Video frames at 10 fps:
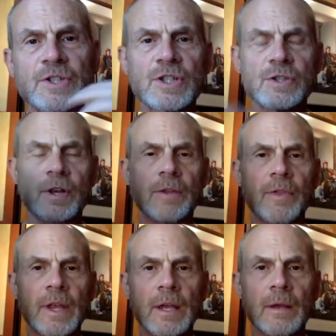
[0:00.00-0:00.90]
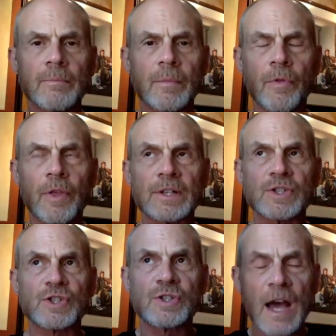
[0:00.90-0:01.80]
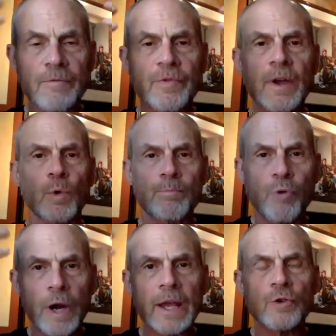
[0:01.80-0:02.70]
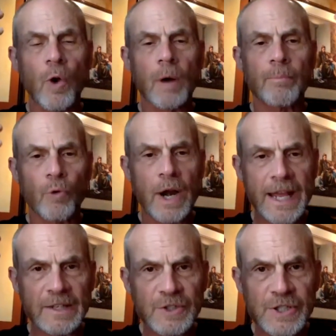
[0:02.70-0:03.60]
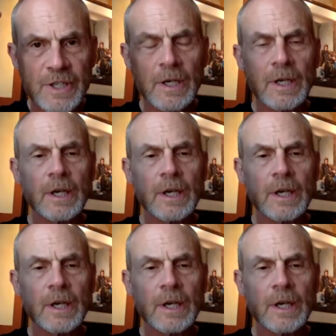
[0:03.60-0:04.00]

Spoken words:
is the stuff that we're putting into our brains